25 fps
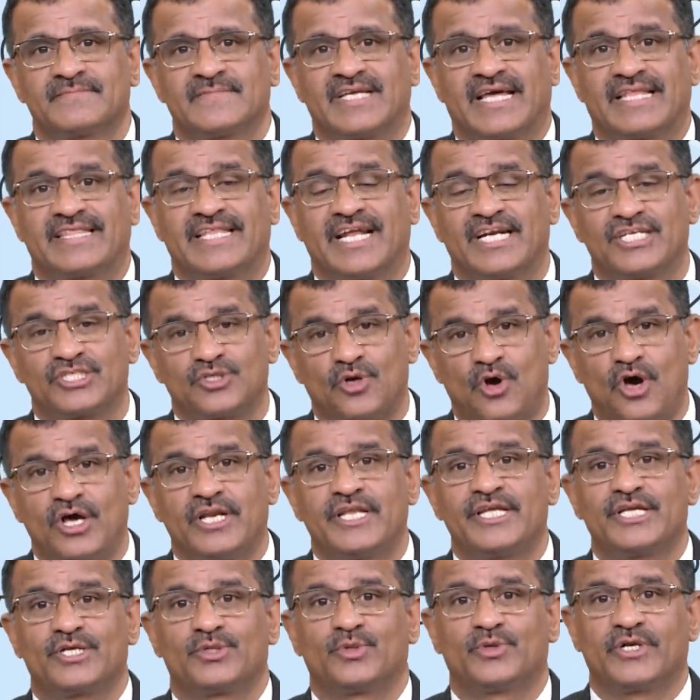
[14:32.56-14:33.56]
That is all
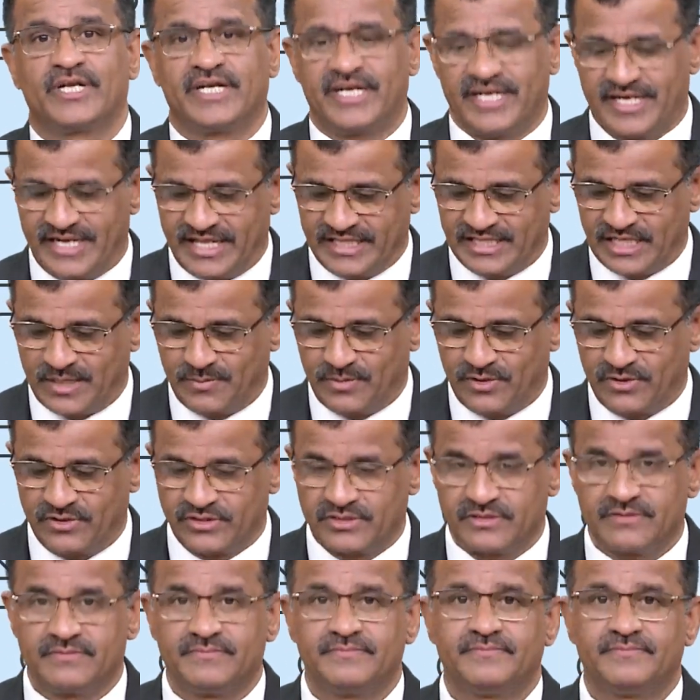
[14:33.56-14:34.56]
included in anthropology.